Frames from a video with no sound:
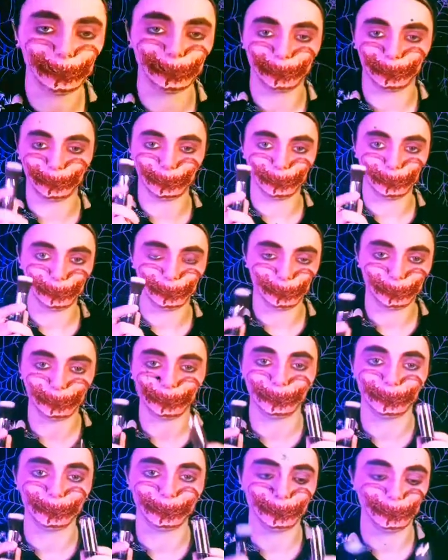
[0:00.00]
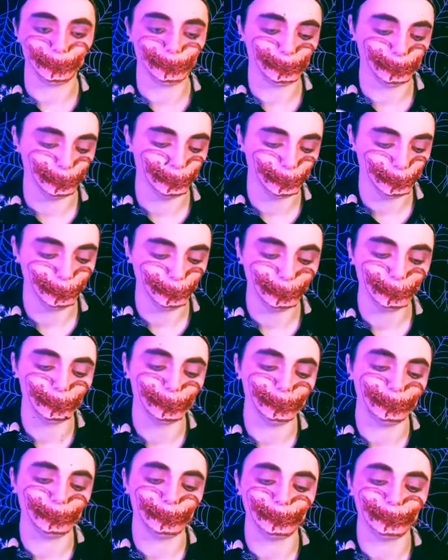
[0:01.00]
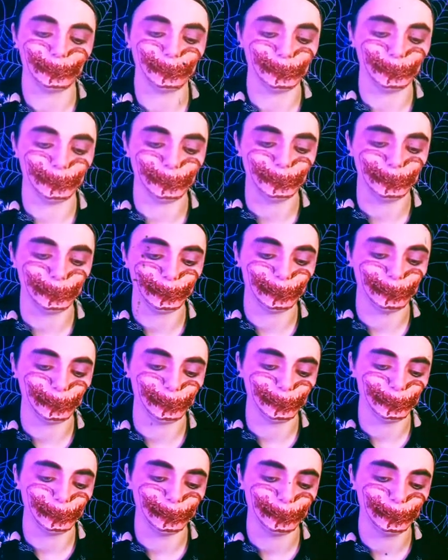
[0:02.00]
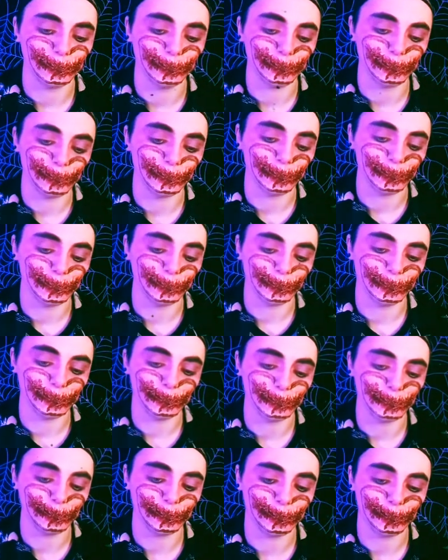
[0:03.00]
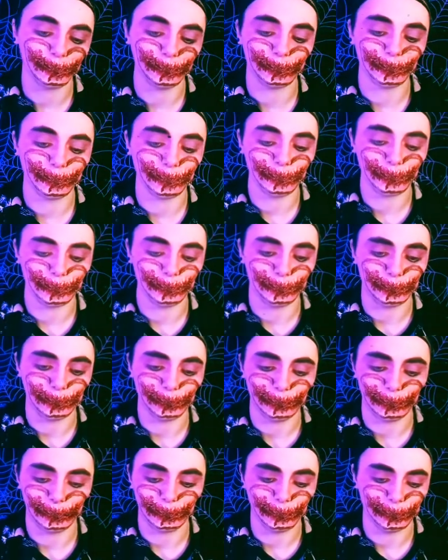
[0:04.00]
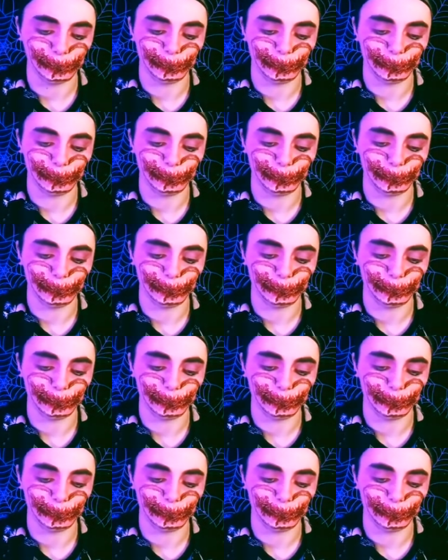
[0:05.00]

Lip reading: Now I'm going to take a smaller brush and I'm going to put the lipstick all over it. This is going